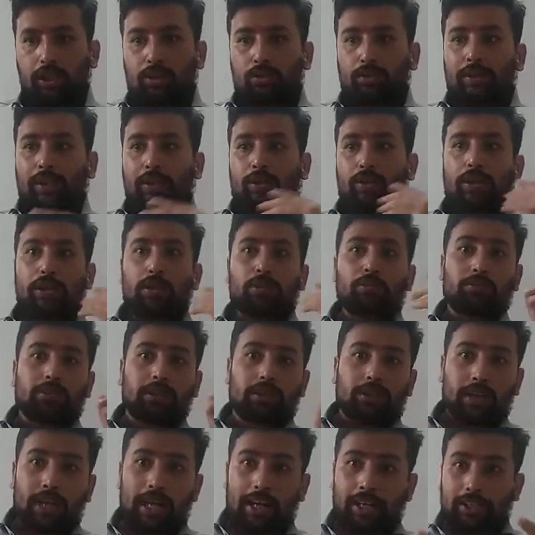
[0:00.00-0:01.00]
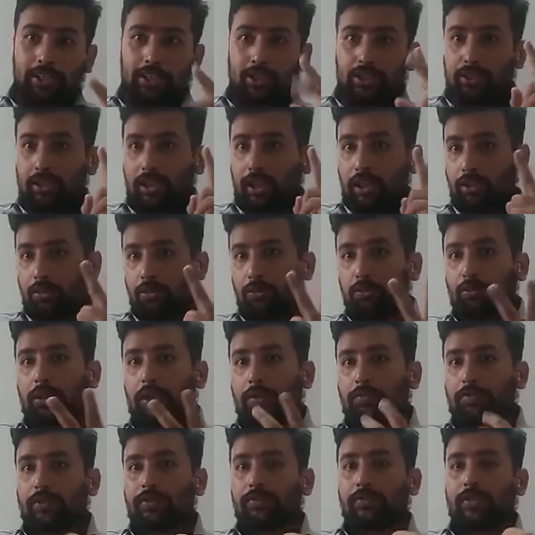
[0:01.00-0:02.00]
So according to the direction, there are two
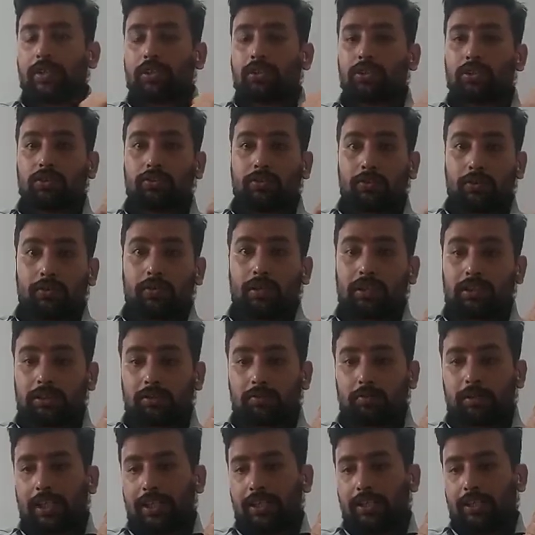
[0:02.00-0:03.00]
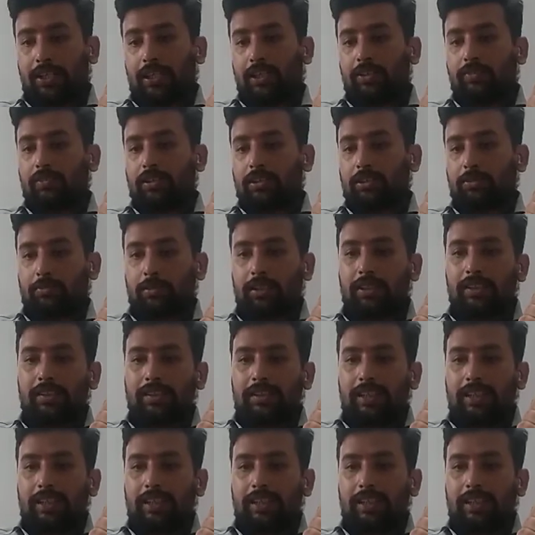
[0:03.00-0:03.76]
types of reaction, reversible and irreversible.